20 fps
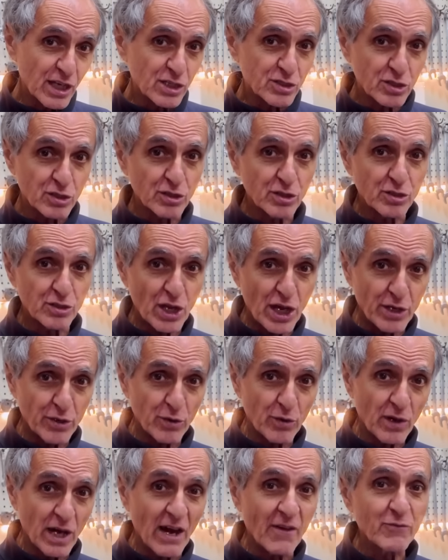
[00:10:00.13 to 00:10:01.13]
engine on a
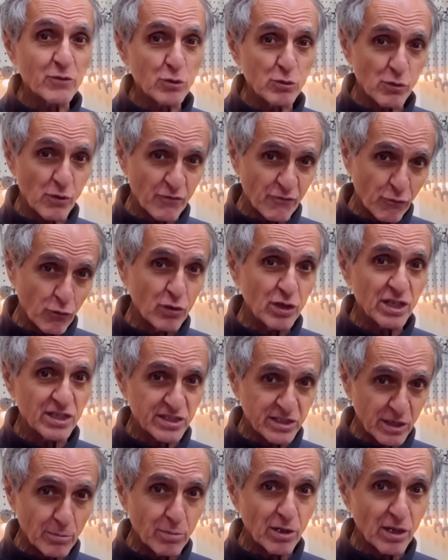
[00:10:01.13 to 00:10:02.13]
dyno after you fully
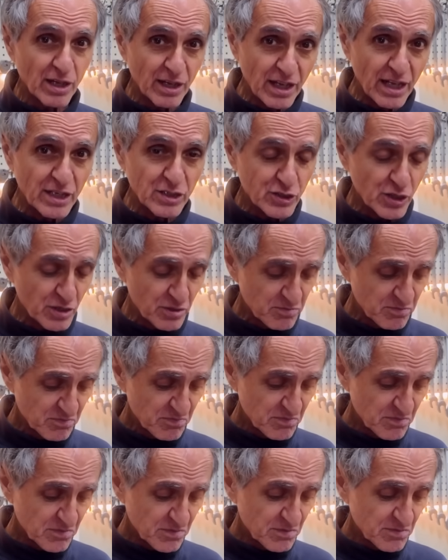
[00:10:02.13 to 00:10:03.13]
assemble an engine.
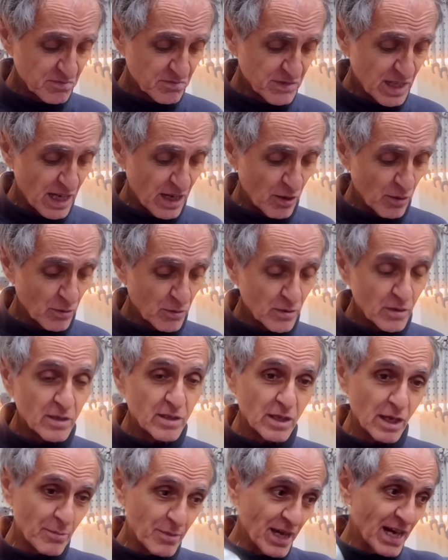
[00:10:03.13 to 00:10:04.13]
Now,
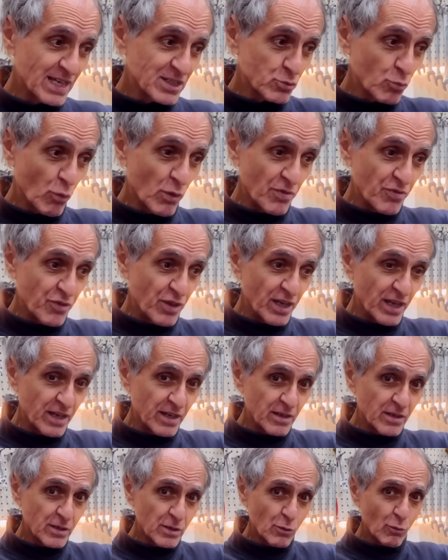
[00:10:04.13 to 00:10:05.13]
let me ask one thing.
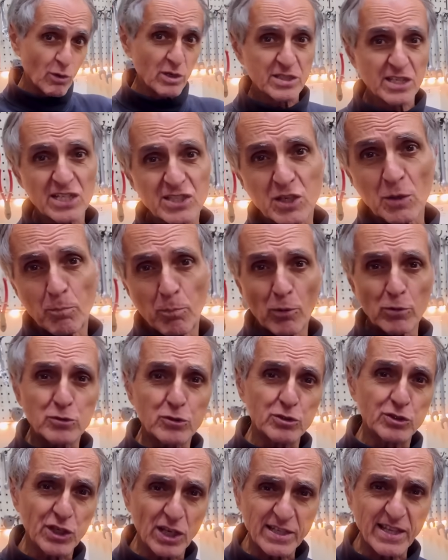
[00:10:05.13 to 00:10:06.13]
Was I supposed
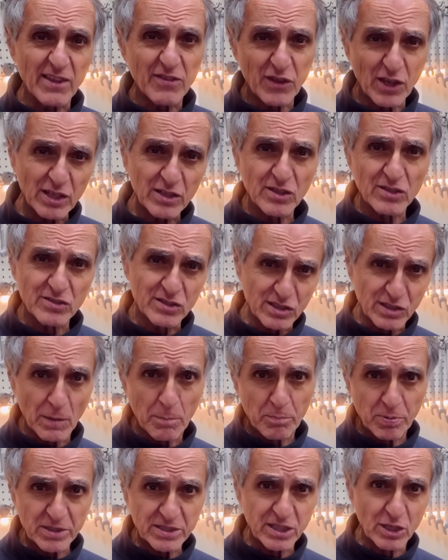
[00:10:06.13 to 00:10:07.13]
to check the thickness of the
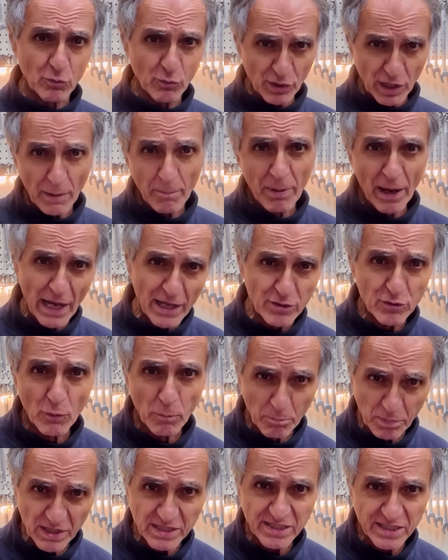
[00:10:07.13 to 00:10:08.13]
piston when I buy new
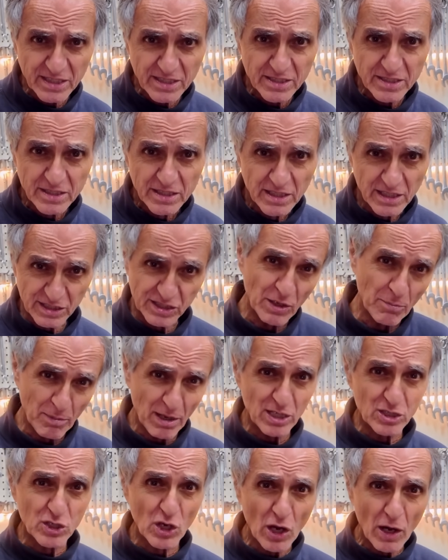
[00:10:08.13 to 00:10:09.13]
pistons? Is it
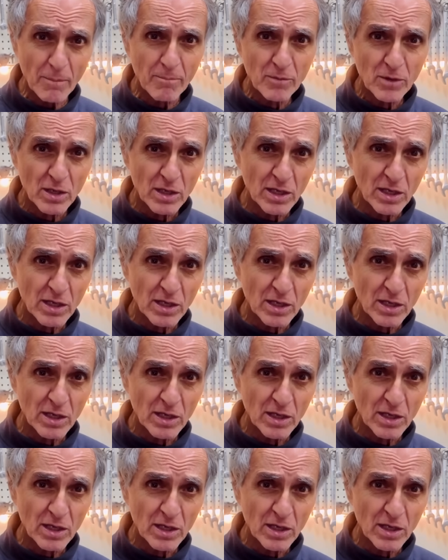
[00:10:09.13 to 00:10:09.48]
my job?